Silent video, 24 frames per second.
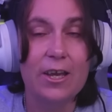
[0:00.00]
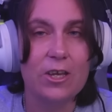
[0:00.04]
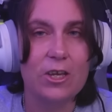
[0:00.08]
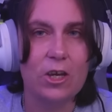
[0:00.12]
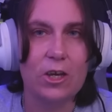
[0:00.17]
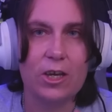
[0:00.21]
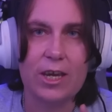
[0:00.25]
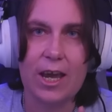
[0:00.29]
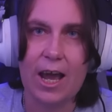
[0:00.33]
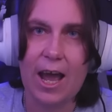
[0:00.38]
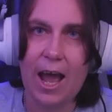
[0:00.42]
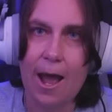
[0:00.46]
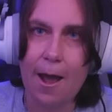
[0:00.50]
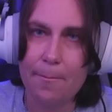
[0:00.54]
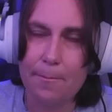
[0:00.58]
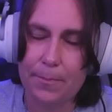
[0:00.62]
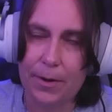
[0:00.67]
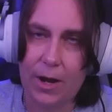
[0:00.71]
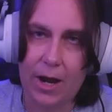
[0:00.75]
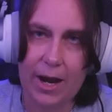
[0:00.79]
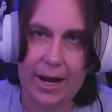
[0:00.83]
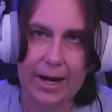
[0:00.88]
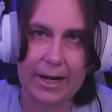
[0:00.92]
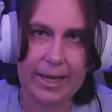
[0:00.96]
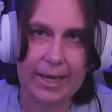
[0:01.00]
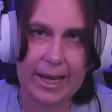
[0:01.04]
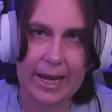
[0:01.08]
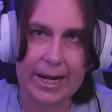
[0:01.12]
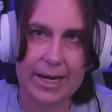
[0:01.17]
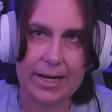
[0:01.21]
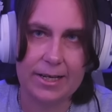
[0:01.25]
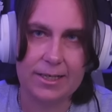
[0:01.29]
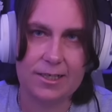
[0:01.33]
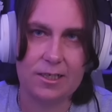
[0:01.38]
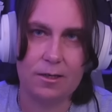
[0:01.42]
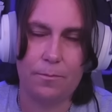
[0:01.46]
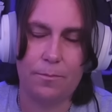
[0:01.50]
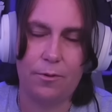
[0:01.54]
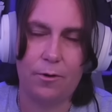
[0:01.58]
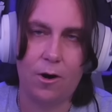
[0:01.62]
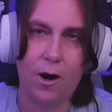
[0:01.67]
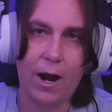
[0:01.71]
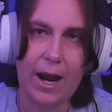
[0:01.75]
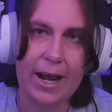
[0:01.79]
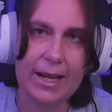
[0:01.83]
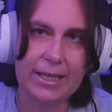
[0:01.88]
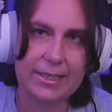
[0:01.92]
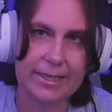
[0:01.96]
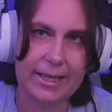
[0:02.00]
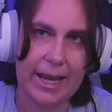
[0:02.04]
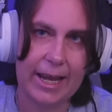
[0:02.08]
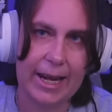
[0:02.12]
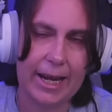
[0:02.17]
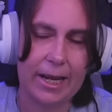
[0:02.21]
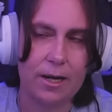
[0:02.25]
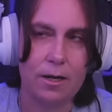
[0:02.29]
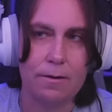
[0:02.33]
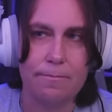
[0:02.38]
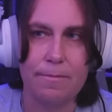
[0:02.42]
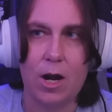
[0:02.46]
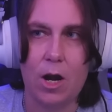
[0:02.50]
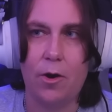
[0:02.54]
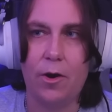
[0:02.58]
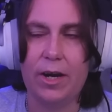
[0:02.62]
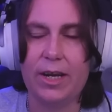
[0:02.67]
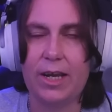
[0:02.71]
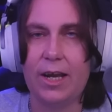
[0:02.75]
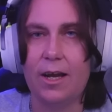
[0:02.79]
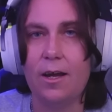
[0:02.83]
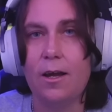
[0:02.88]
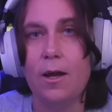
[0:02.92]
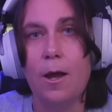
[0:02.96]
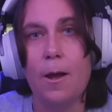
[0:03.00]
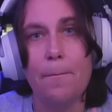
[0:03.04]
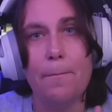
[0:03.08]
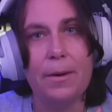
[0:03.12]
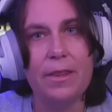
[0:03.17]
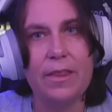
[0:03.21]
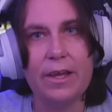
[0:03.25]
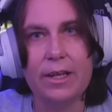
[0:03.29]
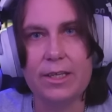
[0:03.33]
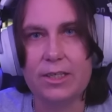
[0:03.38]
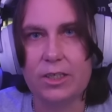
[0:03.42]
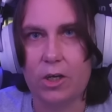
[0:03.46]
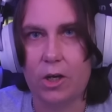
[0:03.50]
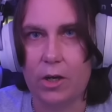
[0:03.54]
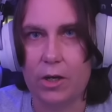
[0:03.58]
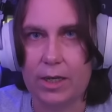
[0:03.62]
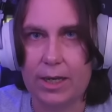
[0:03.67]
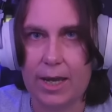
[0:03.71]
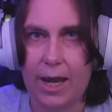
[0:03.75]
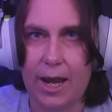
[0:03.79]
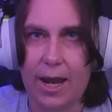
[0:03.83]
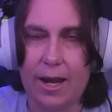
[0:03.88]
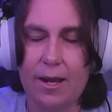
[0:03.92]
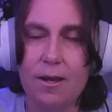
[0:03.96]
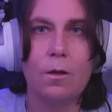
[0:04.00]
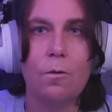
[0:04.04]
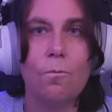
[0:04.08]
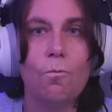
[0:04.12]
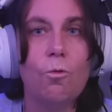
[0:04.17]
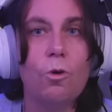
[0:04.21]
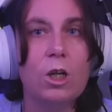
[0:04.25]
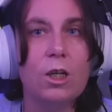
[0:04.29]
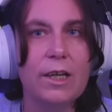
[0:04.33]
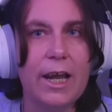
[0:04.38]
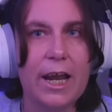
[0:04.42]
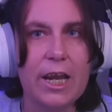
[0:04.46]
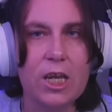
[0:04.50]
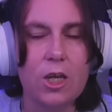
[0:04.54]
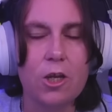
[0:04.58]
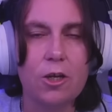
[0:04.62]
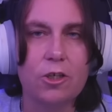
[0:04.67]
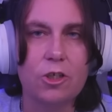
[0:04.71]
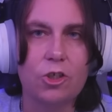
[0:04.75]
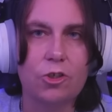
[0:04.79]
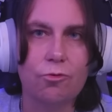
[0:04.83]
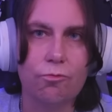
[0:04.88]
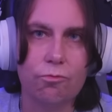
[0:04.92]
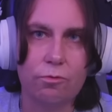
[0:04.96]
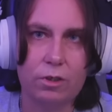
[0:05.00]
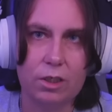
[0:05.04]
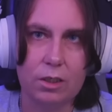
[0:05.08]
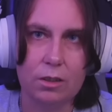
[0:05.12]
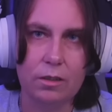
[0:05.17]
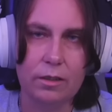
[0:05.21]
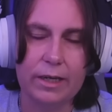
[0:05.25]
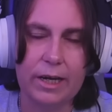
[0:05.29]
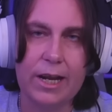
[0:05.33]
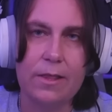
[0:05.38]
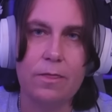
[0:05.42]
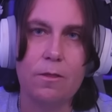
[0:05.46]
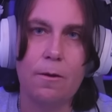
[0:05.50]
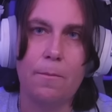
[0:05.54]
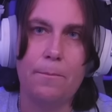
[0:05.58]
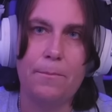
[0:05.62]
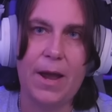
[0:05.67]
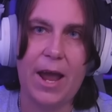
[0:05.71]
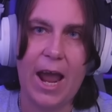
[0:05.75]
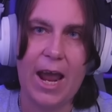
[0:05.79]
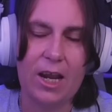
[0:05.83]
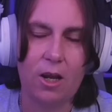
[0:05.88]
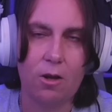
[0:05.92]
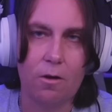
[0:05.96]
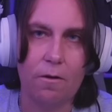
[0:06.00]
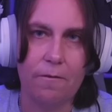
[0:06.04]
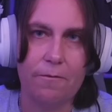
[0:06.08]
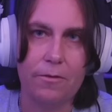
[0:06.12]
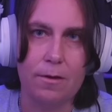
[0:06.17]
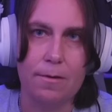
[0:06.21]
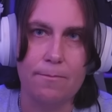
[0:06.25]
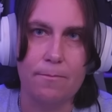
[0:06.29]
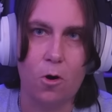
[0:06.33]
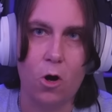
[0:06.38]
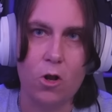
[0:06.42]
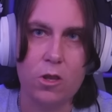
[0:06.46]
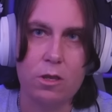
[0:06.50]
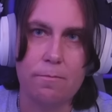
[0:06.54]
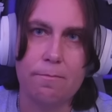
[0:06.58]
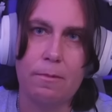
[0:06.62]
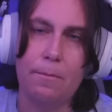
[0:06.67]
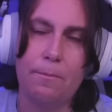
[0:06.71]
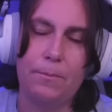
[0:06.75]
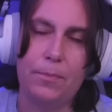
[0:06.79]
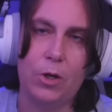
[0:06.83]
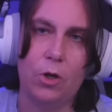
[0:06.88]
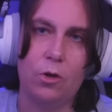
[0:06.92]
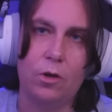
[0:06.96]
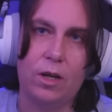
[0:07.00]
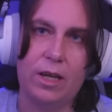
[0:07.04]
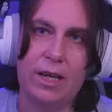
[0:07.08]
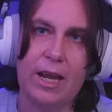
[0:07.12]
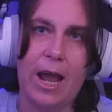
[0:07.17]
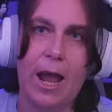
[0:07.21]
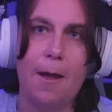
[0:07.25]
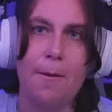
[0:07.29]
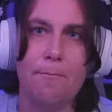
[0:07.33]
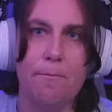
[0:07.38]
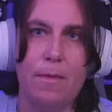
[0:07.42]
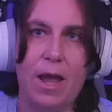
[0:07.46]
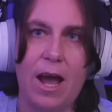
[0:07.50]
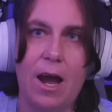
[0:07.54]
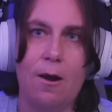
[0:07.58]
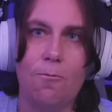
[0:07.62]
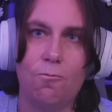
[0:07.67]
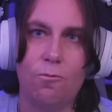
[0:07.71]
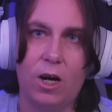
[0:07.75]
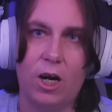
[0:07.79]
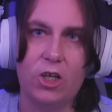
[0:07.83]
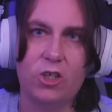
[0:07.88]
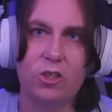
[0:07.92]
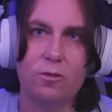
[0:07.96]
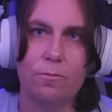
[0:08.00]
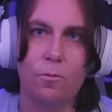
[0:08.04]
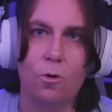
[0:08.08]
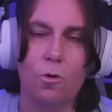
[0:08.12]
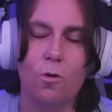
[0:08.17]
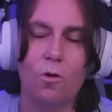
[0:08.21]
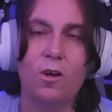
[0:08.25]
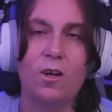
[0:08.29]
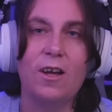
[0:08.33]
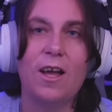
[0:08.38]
You can't buy a Kinder Surprise egg in America, but that's okay. We'll let you drill in the back of the monument building at Mount Rushmore.